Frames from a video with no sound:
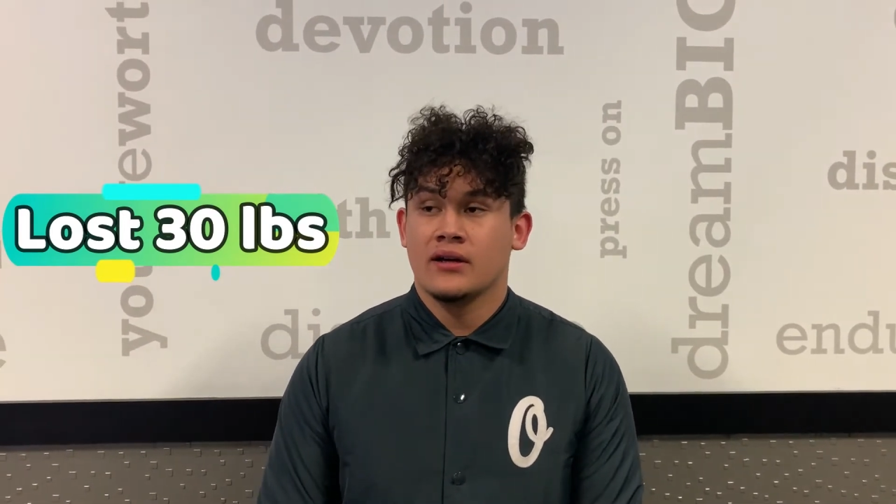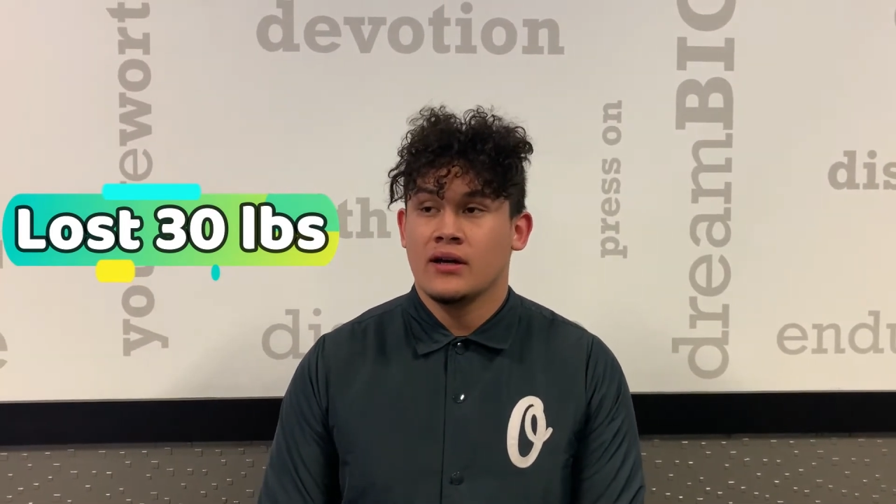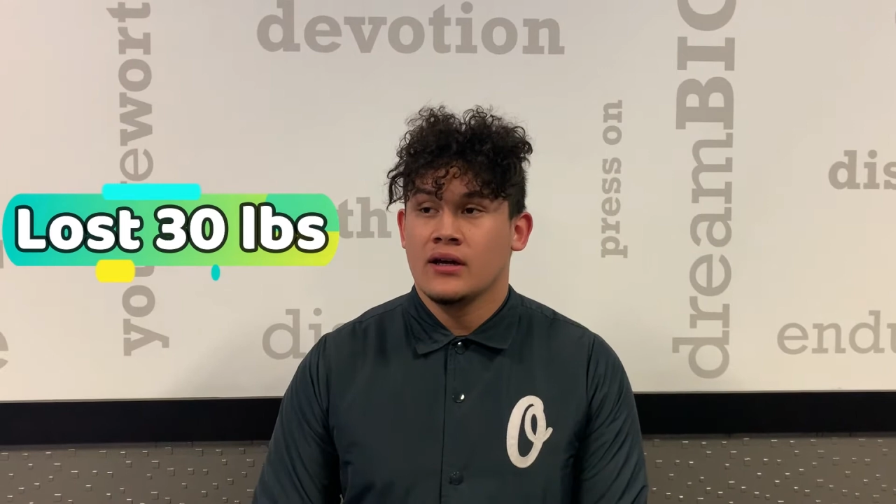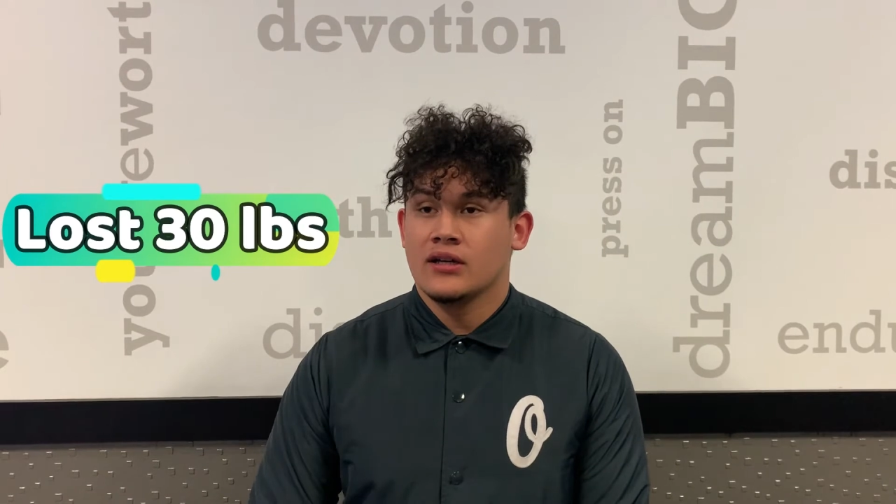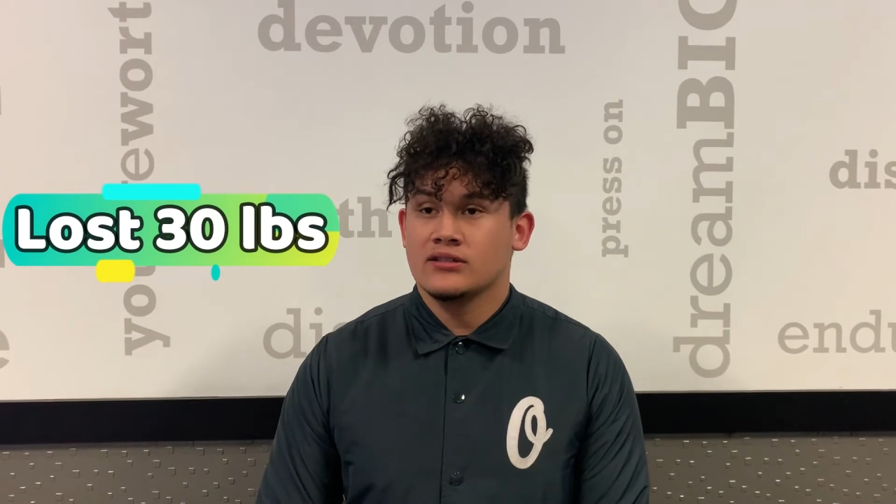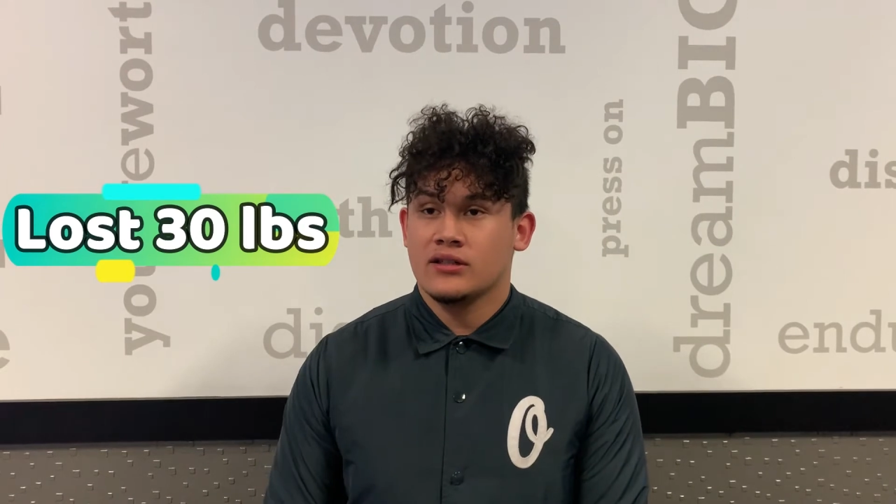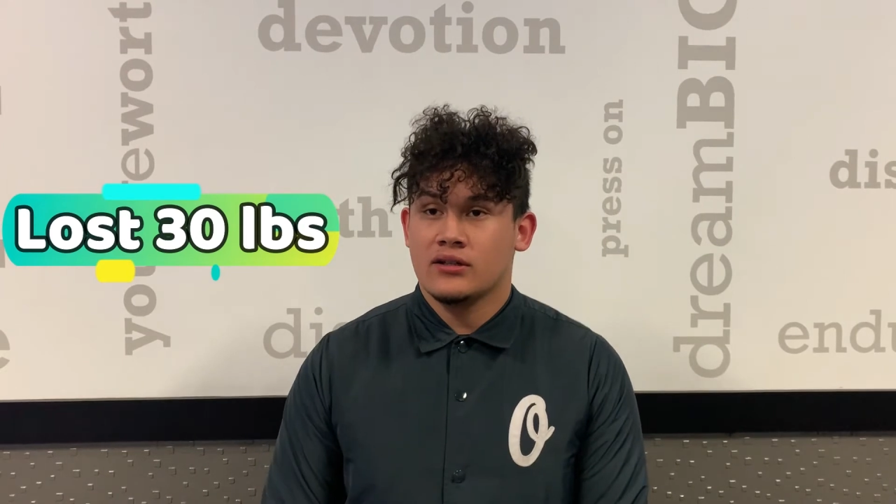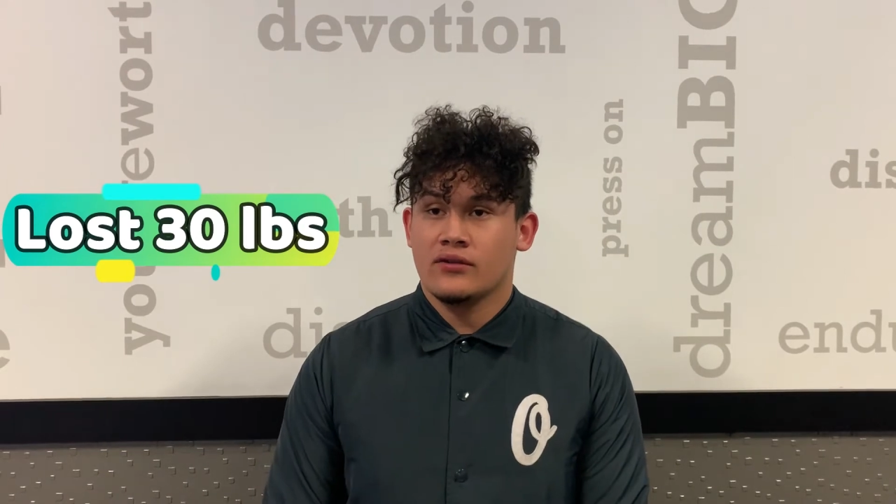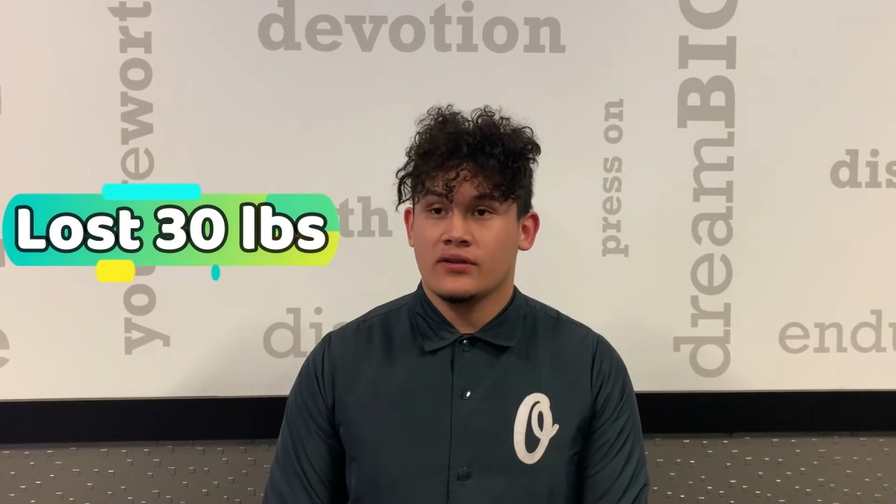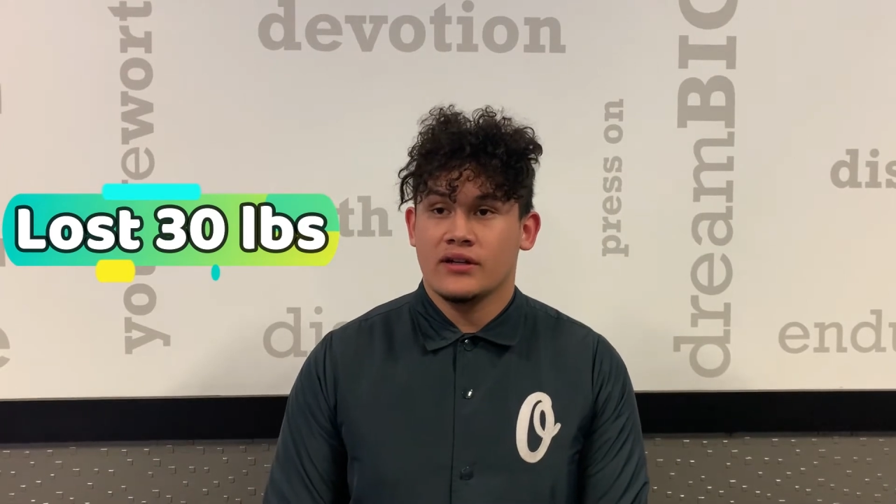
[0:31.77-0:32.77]
it was a
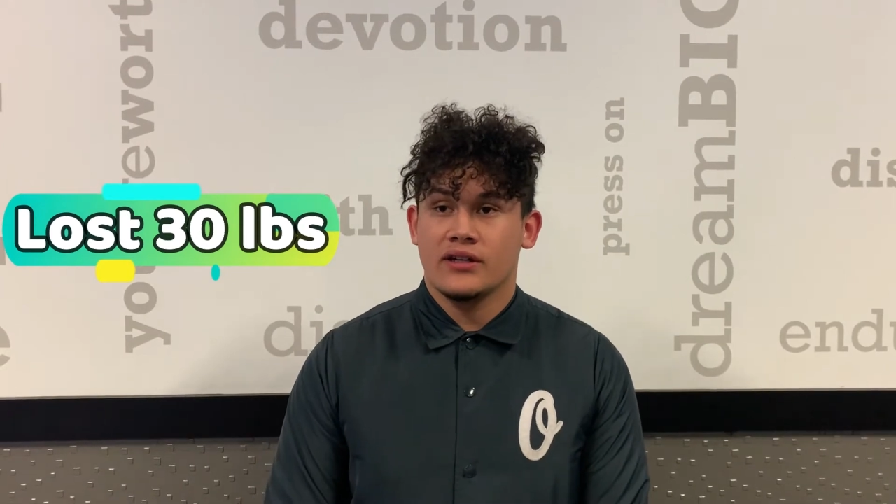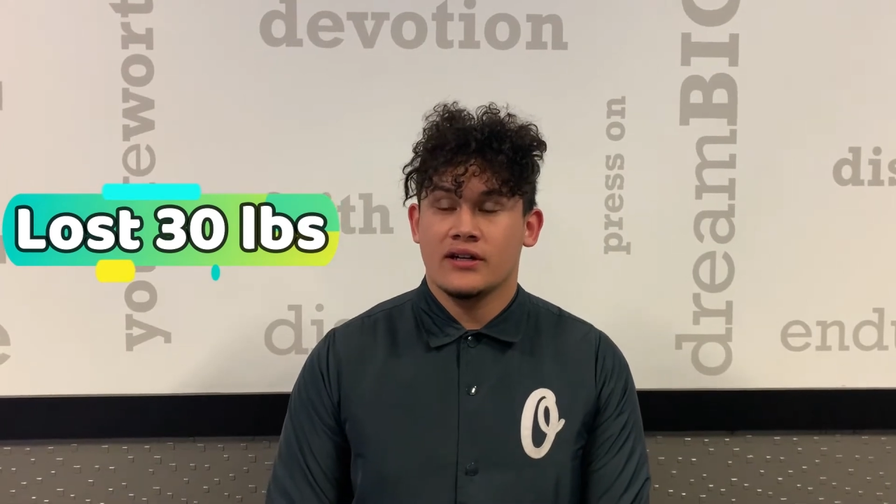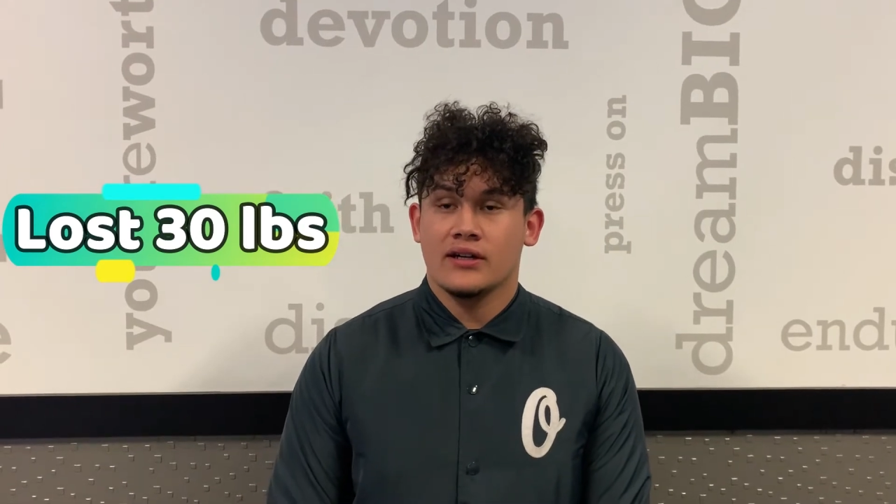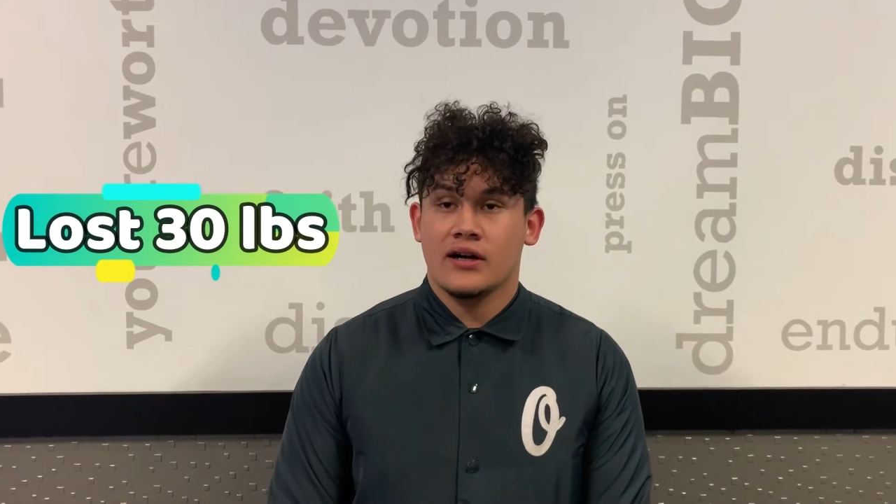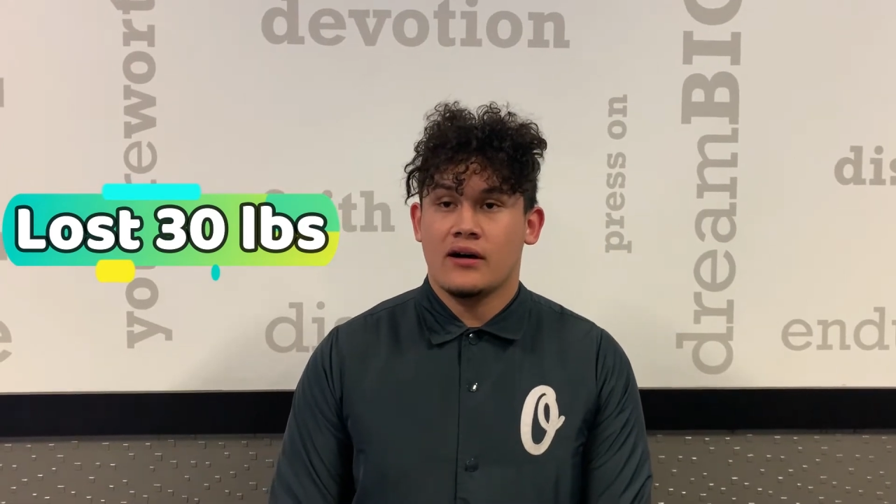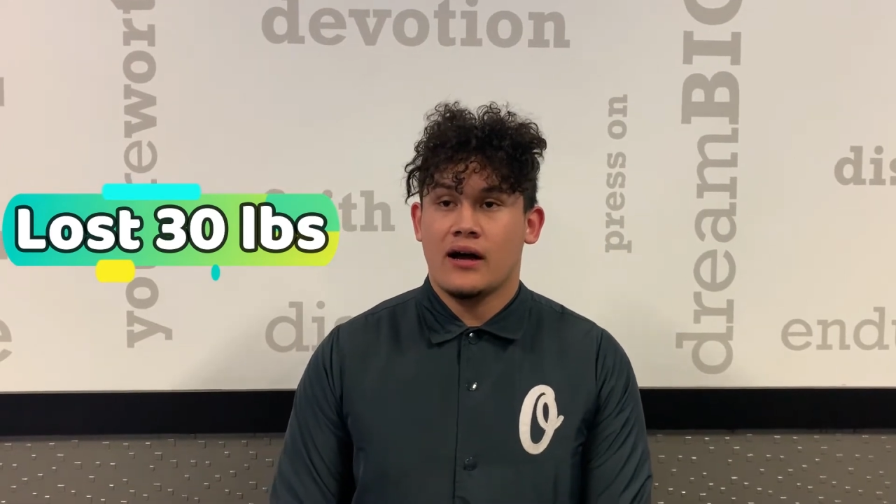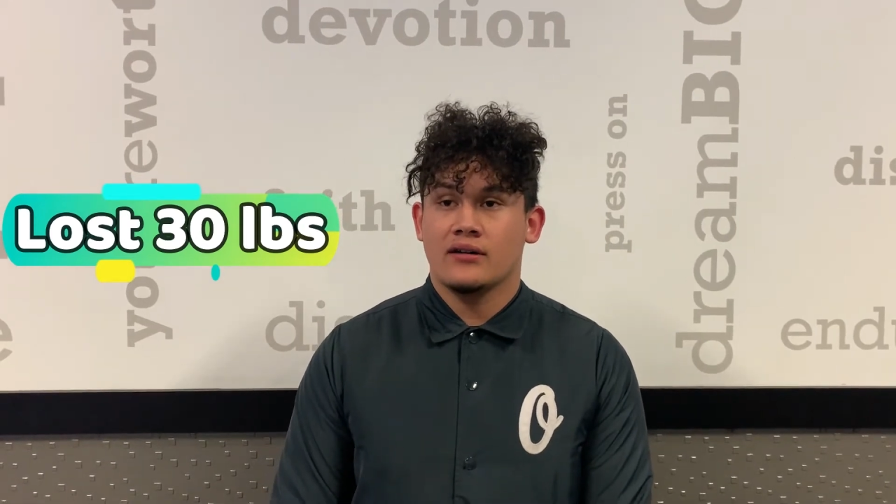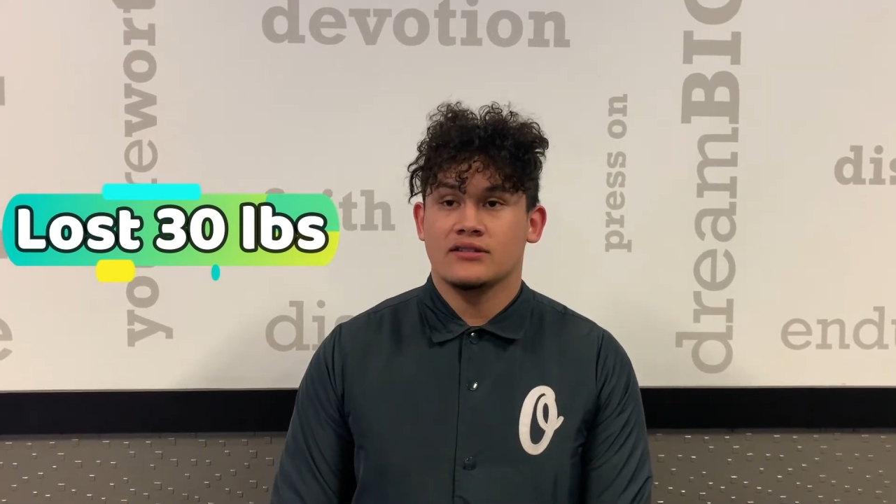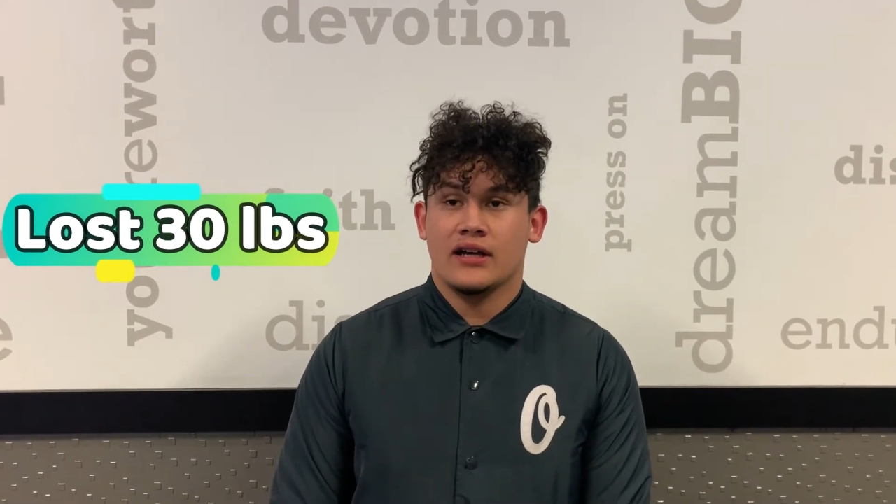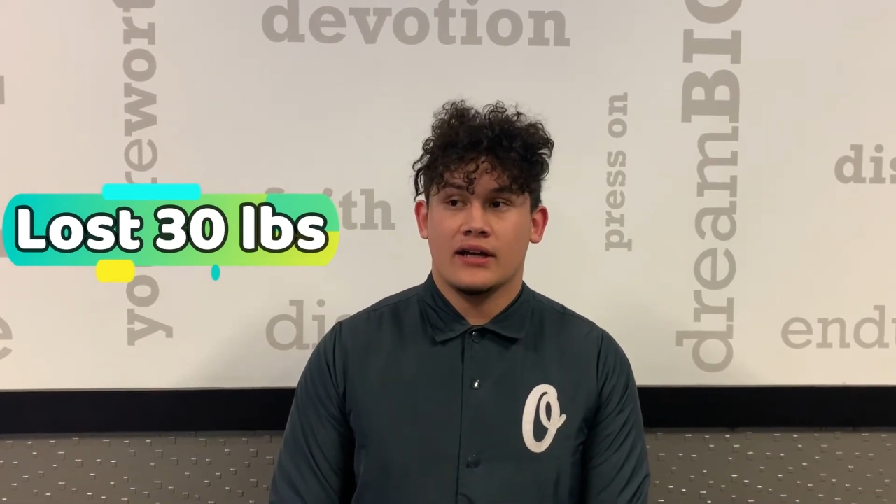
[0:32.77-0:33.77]
little over a year ago,
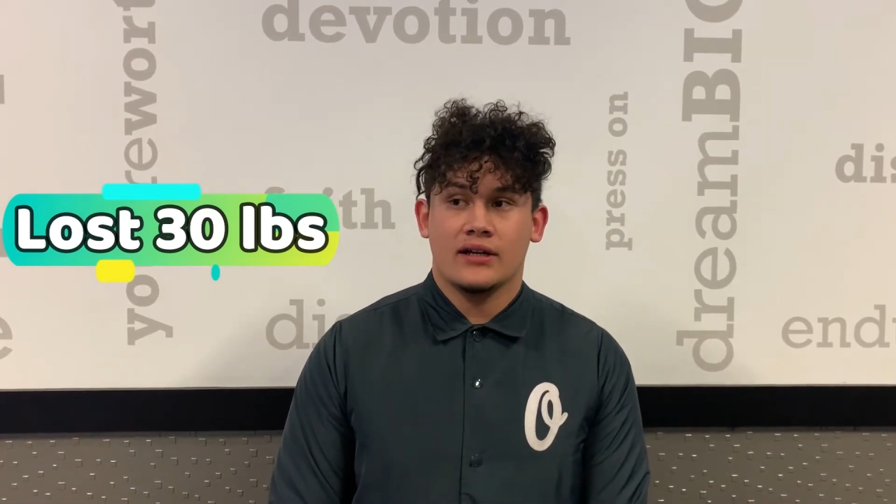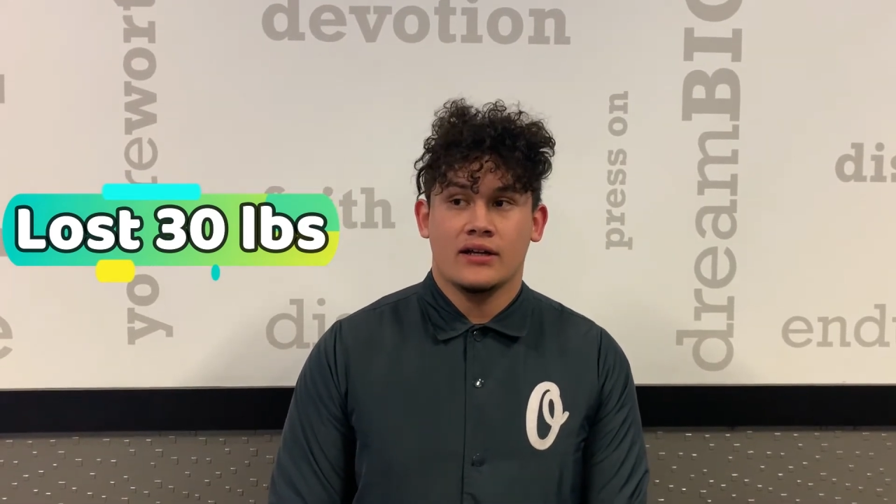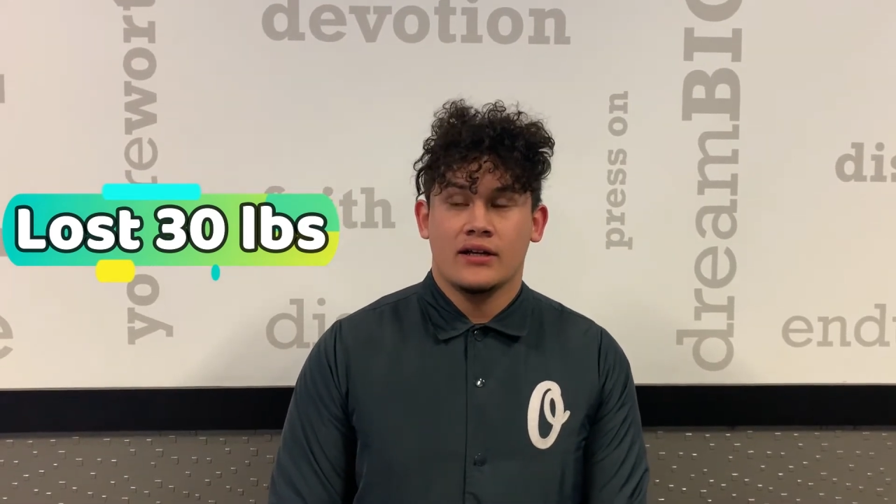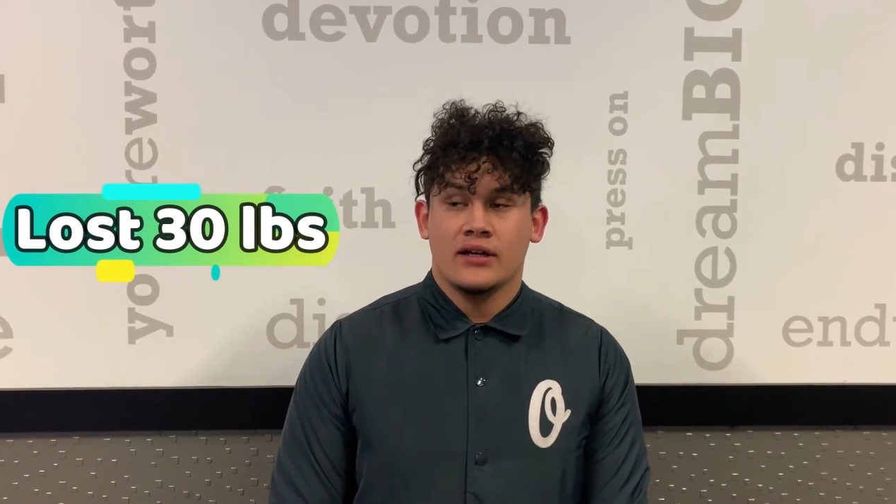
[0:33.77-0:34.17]
I was at